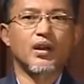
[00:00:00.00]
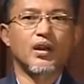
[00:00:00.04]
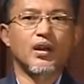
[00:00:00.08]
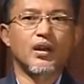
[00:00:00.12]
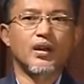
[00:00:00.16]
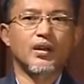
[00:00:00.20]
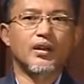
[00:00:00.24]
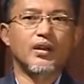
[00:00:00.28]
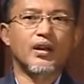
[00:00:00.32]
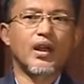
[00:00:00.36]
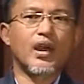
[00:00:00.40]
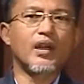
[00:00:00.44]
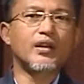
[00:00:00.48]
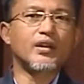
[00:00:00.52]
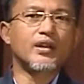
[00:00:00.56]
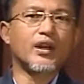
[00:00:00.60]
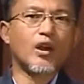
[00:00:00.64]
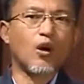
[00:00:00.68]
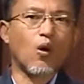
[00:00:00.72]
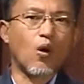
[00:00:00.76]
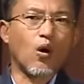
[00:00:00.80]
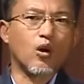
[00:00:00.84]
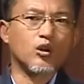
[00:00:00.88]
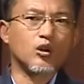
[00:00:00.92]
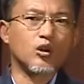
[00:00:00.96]
get their
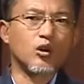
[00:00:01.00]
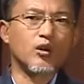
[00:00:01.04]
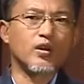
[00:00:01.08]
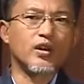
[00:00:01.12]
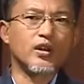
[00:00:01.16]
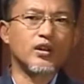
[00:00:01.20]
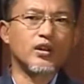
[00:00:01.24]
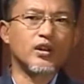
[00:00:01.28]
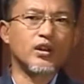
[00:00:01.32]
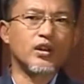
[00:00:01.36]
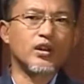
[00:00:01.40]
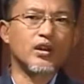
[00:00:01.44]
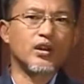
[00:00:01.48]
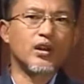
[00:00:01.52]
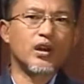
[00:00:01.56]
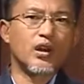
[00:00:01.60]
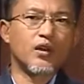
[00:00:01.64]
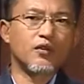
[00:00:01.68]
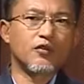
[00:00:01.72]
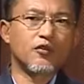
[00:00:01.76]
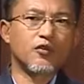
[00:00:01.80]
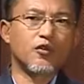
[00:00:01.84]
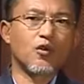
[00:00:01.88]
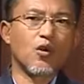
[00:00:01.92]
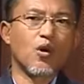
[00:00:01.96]
authority
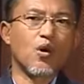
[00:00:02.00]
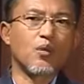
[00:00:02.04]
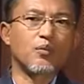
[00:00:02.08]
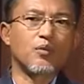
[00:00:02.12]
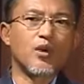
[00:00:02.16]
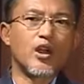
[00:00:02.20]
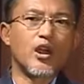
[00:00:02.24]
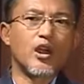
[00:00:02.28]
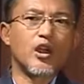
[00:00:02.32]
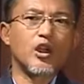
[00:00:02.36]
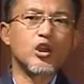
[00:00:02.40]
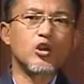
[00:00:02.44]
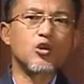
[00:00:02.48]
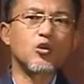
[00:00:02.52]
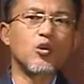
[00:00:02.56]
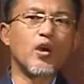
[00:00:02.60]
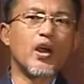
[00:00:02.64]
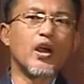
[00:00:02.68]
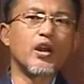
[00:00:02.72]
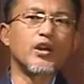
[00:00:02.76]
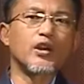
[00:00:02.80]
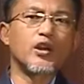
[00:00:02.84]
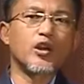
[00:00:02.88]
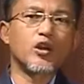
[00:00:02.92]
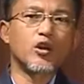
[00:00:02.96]
from
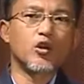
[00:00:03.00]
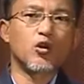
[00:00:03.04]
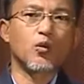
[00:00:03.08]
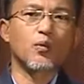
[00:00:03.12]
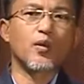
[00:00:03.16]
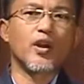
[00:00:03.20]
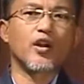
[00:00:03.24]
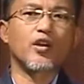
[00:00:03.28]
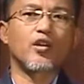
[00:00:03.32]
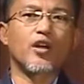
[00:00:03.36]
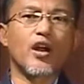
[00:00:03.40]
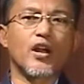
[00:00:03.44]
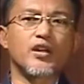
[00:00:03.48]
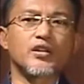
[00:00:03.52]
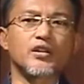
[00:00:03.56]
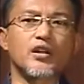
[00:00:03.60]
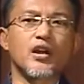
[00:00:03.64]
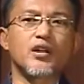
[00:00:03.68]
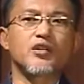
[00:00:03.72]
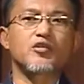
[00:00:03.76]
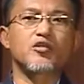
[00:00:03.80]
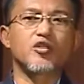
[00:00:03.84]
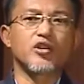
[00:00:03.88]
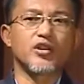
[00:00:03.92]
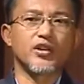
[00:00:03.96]
UN human rights
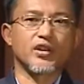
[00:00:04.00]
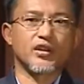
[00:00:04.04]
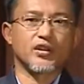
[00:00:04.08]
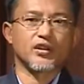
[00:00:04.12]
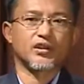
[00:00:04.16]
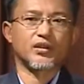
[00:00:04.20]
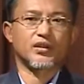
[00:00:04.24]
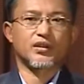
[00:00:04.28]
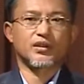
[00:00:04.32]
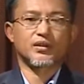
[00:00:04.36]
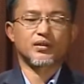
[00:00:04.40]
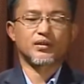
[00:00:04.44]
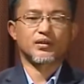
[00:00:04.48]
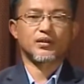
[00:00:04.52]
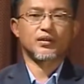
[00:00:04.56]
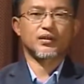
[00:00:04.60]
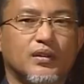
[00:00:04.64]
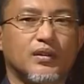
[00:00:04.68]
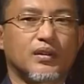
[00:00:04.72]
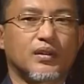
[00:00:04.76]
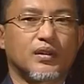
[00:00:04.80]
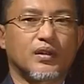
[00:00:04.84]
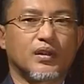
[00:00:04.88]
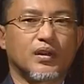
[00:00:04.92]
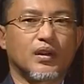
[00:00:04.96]
treaties.
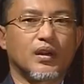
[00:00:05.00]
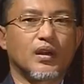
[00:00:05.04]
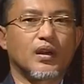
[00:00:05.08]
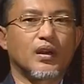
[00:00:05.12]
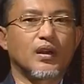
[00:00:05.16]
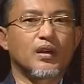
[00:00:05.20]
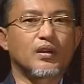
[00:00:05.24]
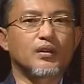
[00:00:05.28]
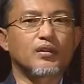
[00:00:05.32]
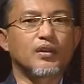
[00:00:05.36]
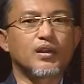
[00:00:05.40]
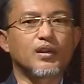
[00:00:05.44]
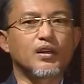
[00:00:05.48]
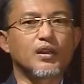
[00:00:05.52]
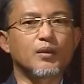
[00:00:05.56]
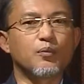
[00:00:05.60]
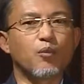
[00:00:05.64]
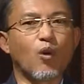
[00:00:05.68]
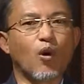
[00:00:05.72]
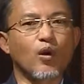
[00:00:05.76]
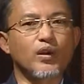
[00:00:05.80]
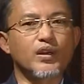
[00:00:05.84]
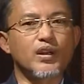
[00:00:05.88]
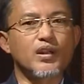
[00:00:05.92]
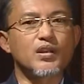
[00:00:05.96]
Treaty
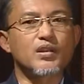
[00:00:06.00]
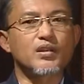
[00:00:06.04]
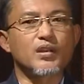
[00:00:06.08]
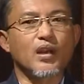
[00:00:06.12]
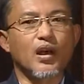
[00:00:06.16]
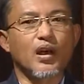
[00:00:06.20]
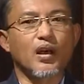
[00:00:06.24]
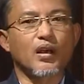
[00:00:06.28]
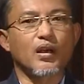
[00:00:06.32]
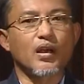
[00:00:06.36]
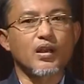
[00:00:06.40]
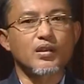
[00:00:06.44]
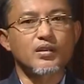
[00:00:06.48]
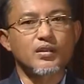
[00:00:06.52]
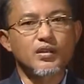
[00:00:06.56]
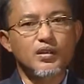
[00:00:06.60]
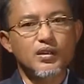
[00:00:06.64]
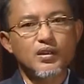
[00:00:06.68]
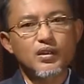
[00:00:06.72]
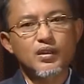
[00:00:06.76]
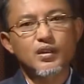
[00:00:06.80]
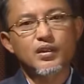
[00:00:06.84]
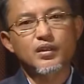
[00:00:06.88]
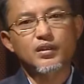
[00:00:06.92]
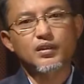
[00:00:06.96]
bodies are
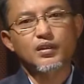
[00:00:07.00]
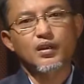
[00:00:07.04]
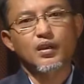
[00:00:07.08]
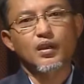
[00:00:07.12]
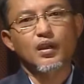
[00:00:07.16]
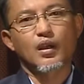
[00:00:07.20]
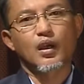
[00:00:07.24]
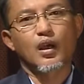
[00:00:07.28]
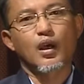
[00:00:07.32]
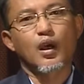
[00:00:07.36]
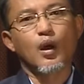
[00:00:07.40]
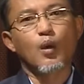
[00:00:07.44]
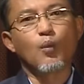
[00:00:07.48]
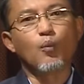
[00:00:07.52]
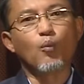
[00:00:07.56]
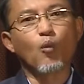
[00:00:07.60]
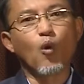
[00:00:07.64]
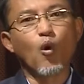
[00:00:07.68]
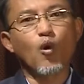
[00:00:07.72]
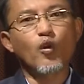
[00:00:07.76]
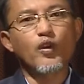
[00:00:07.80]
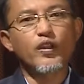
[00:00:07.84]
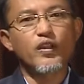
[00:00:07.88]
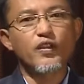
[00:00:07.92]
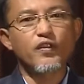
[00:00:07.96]
considered
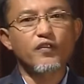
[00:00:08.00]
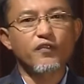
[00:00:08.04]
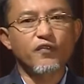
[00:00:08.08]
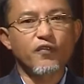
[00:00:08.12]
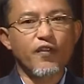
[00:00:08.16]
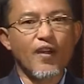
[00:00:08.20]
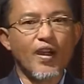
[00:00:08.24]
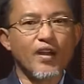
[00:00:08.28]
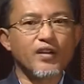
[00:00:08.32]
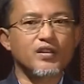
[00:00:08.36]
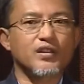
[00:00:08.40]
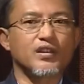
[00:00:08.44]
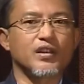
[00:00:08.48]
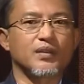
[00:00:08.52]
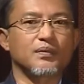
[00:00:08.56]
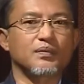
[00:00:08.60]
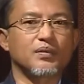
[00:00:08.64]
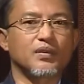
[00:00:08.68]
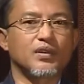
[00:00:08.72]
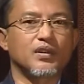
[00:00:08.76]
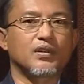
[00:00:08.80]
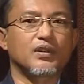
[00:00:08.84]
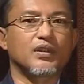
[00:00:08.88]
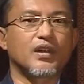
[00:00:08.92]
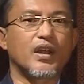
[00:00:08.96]
more effective
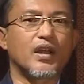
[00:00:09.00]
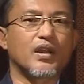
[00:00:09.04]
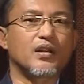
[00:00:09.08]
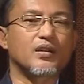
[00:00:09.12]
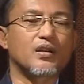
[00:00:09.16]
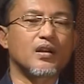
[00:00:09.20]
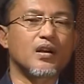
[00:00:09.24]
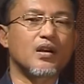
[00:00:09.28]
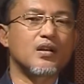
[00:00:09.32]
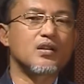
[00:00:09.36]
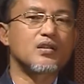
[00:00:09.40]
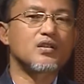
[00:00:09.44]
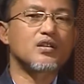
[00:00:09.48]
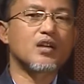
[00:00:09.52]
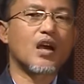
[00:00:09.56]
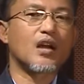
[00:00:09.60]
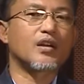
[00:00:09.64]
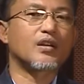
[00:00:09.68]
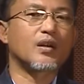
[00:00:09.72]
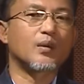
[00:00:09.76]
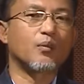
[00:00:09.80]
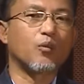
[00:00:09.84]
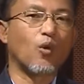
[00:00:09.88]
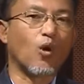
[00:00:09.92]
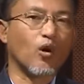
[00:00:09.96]
than
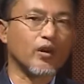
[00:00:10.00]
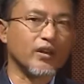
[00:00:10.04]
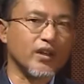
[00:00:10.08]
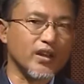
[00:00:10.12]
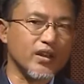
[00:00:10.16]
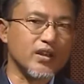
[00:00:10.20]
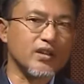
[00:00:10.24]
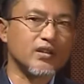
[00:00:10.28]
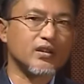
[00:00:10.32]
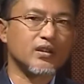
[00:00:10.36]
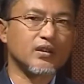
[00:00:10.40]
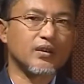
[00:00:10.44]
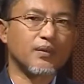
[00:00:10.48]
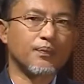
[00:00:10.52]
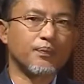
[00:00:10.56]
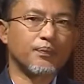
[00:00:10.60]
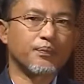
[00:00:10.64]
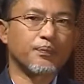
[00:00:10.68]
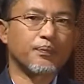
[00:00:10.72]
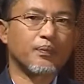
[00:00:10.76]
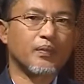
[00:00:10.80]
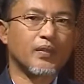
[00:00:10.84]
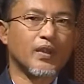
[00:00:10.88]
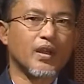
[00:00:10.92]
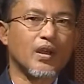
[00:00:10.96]
charter bodies
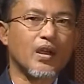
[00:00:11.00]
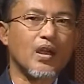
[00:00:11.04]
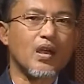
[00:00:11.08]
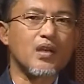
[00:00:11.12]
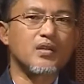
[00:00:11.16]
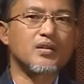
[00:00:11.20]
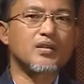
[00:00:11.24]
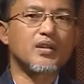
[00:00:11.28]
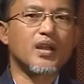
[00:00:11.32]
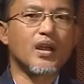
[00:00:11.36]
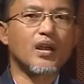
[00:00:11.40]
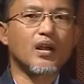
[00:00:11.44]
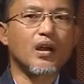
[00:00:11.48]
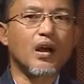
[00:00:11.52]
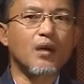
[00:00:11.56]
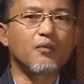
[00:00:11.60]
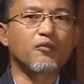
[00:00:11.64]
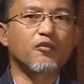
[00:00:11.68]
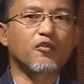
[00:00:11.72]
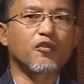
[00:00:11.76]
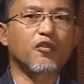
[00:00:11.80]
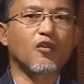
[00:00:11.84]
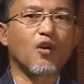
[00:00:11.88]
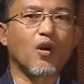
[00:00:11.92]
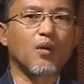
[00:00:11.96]
as they come
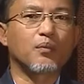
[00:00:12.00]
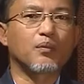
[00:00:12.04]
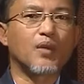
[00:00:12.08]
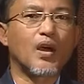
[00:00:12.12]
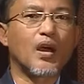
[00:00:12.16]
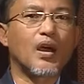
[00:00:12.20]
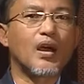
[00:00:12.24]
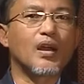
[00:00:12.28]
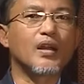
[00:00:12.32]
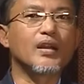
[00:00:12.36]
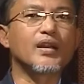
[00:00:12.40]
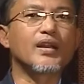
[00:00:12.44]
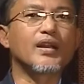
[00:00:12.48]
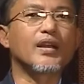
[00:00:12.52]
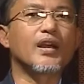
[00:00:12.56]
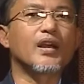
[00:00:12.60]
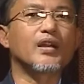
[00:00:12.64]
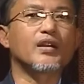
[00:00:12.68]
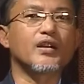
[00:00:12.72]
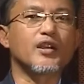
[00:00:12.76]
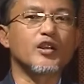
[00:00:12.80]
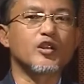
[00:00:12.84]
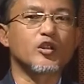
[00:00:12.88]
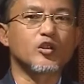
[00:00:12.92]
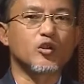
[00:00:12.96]
from legal
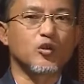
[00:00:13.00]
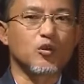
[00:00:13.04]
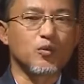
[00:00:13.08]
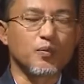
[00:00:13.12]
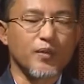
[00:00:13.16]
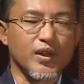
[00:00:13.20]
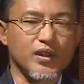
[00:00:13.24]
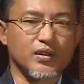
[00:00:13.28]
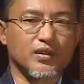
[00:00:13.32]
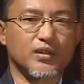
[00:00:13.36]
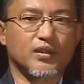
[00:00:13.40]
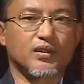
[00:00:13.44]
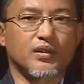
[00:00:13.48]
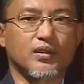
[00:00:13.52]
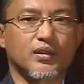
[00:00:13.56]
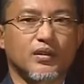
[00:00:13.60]
instruments.